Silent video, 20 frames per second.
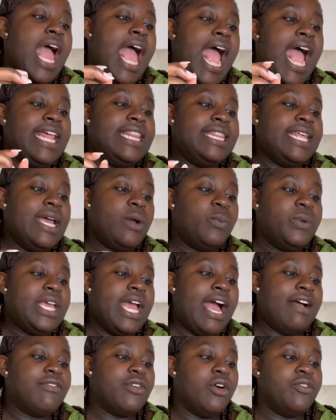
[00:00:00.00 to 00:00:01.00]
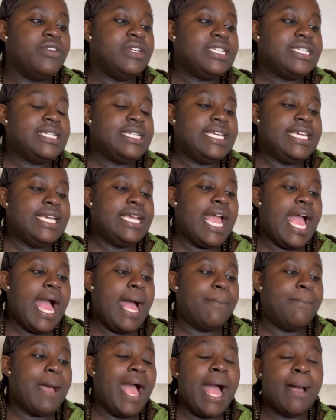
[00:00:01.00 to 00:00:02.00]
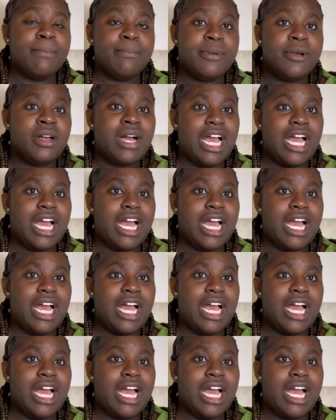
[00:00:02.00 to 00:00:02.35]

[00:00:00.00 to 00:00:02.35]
And then we have obviously Amber.